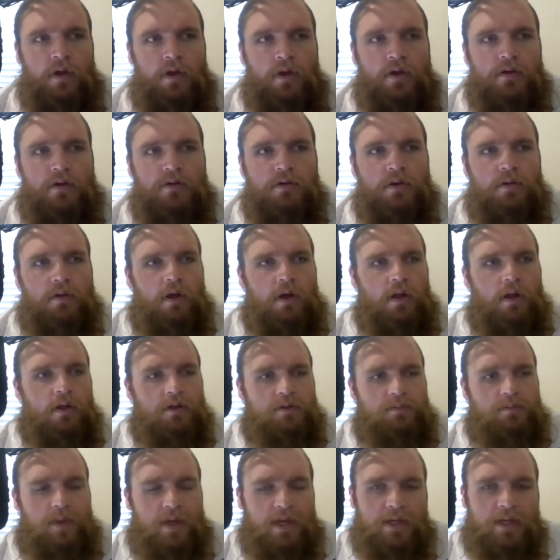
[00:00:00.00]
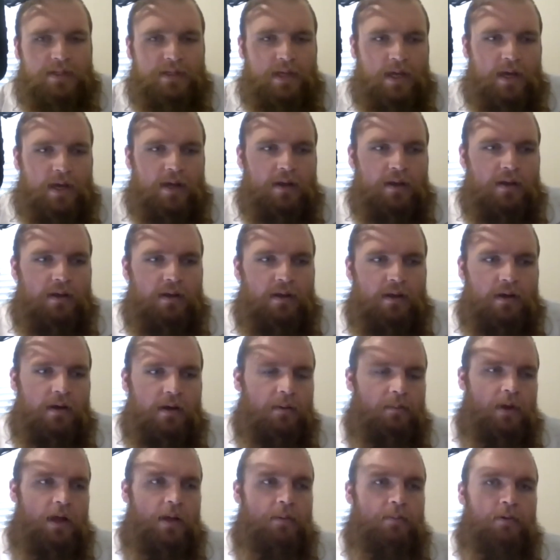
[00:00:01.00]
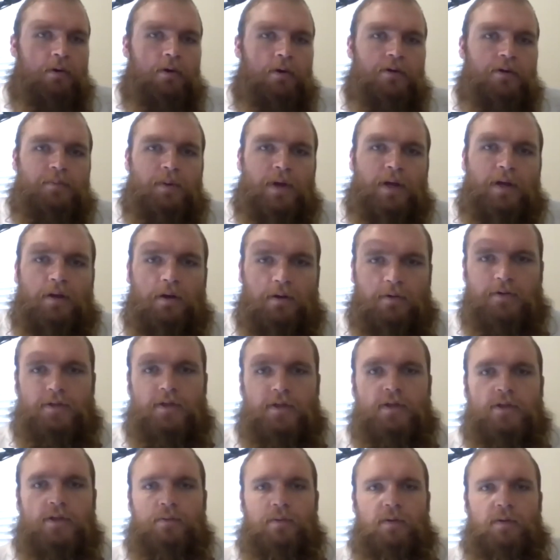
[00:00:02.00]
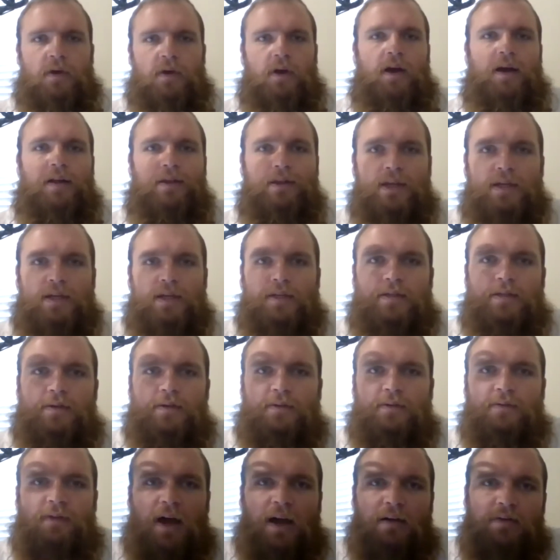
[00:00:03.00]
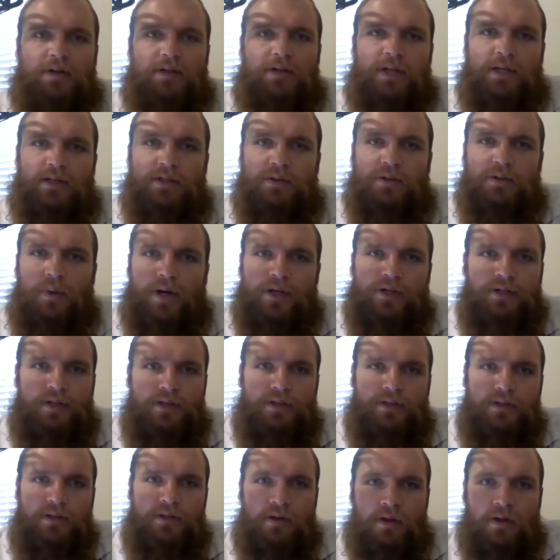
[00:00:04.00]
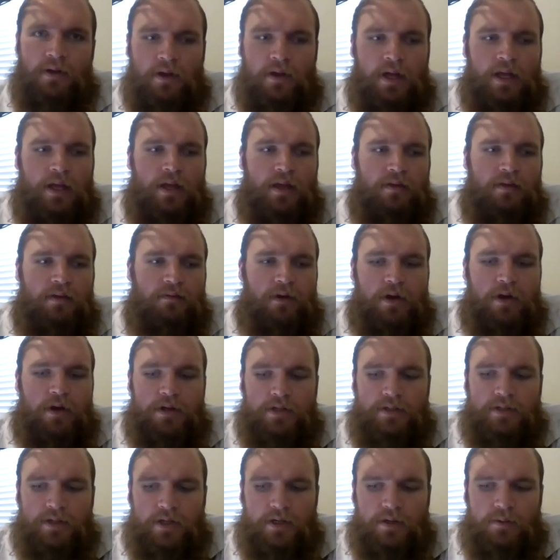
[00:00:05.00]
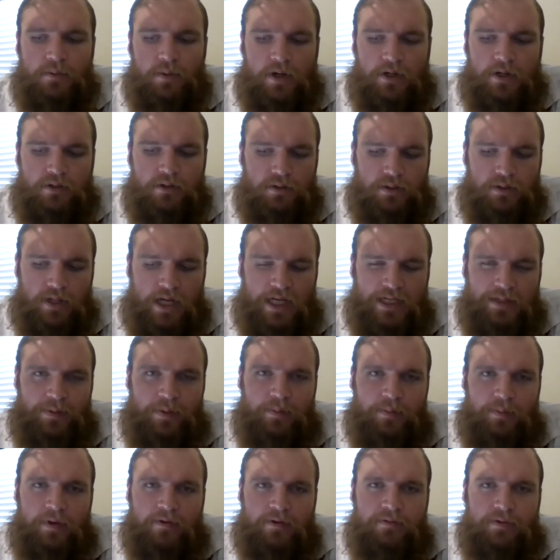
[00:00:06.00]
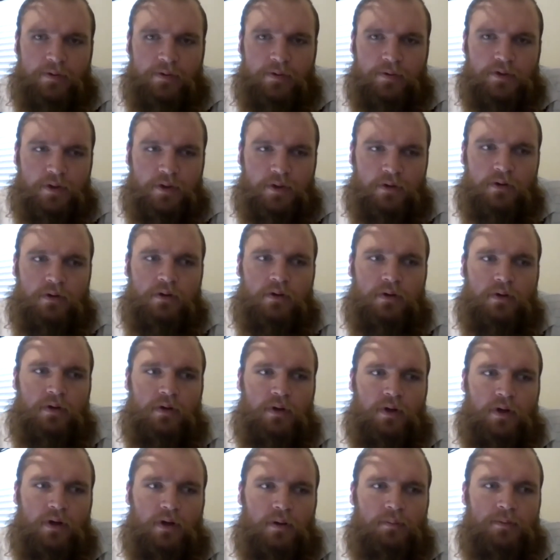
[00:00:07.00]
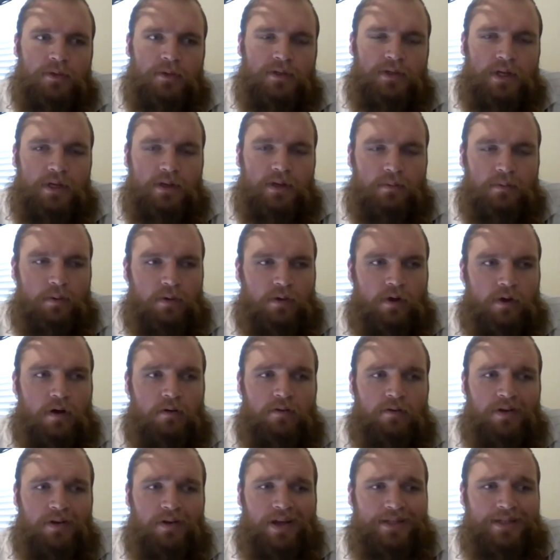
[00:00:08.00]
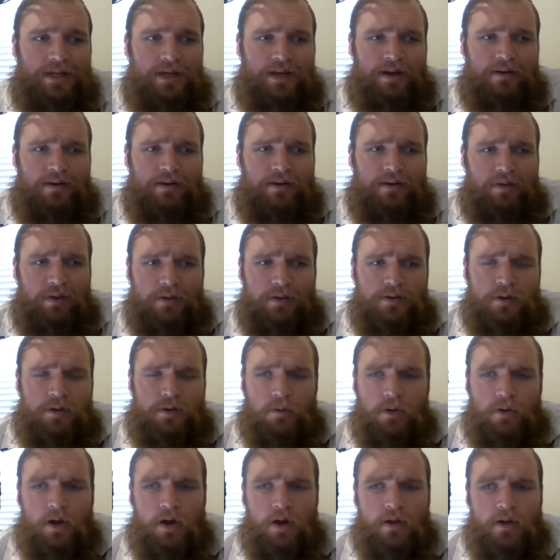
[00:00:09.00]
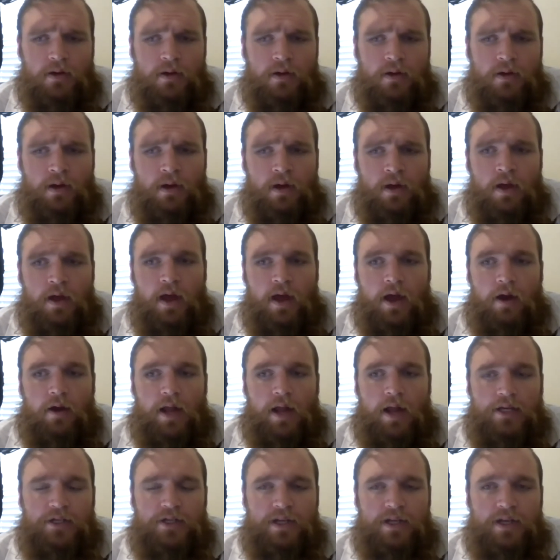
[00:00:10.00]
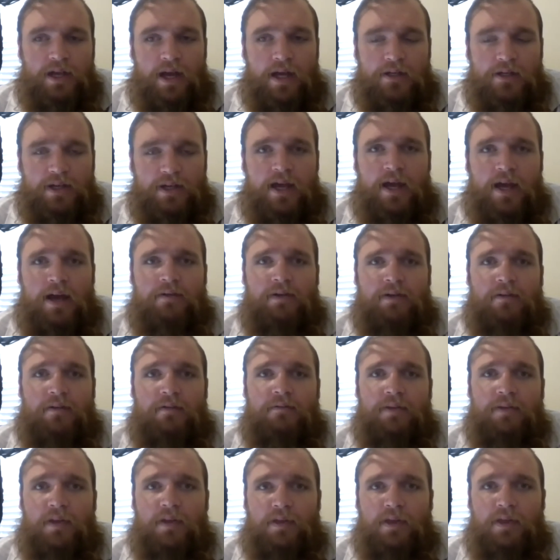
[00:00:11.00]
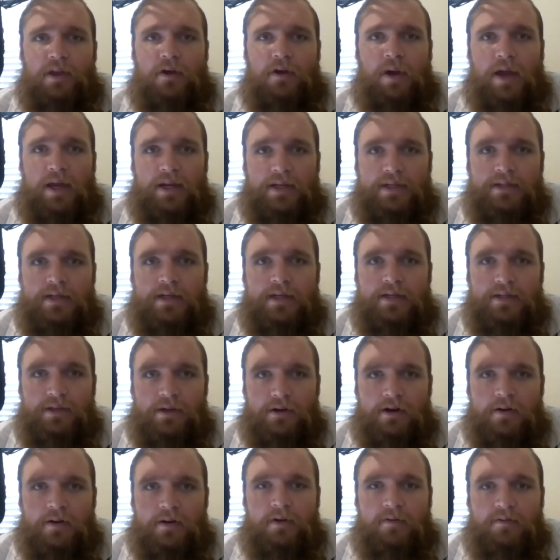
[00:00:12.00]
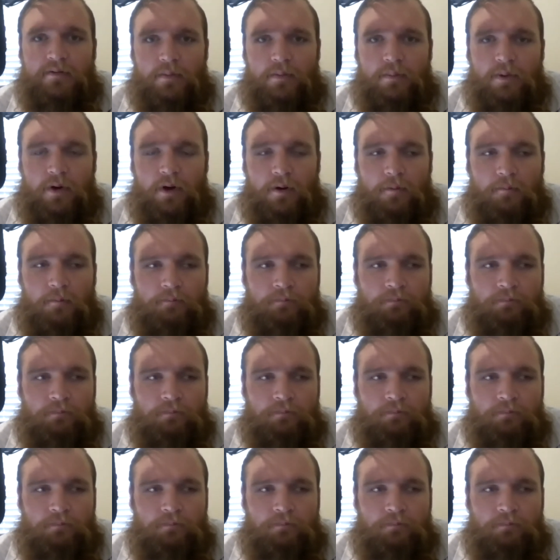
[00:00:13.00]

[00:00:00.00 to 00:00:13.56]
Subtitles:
With all those being said, I approached my coaches with a list of 5 or 6 questions, very distinct questions asked about my future. You see, with COVID-19, everything else going on, I would actually have a 5th year and a 6th year to play football.